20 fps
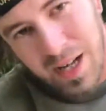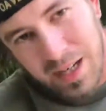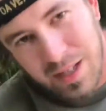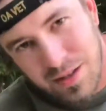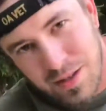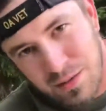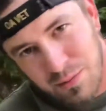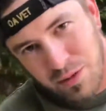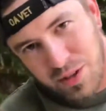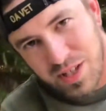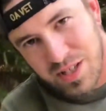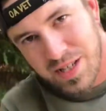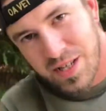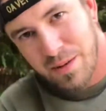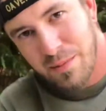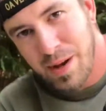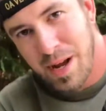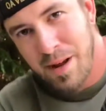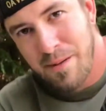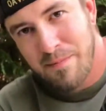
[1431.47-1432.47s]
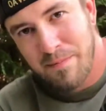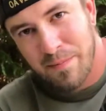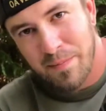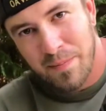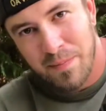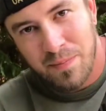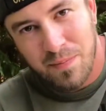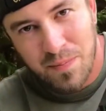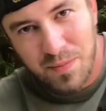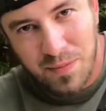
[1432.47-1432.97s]
liking some crusty meat.
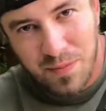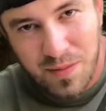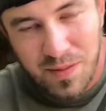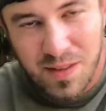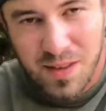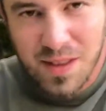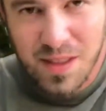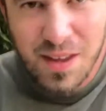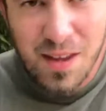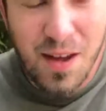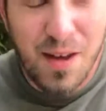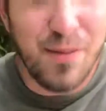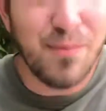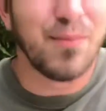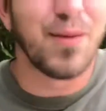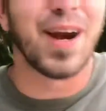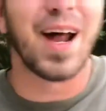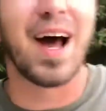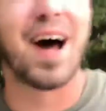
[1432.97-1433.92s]
But